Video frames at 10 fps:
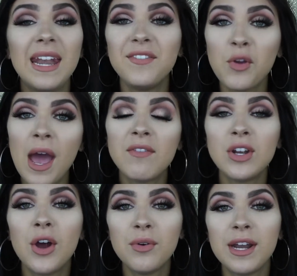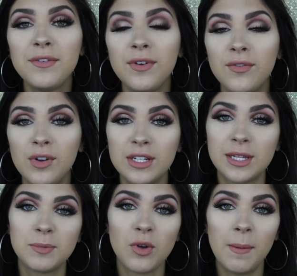And if you haven't already, feel free to
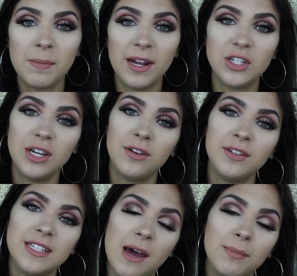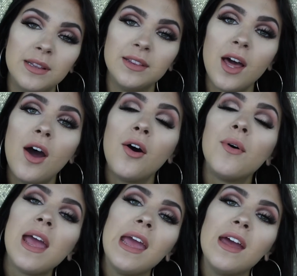subscribe to my channel down
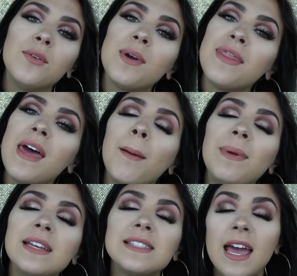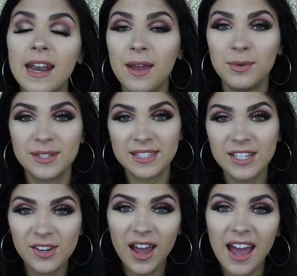below. And with that being said, I will
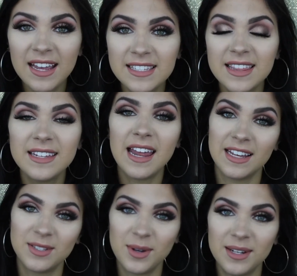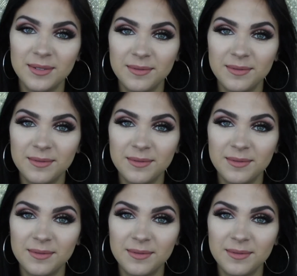see you guys in the next one.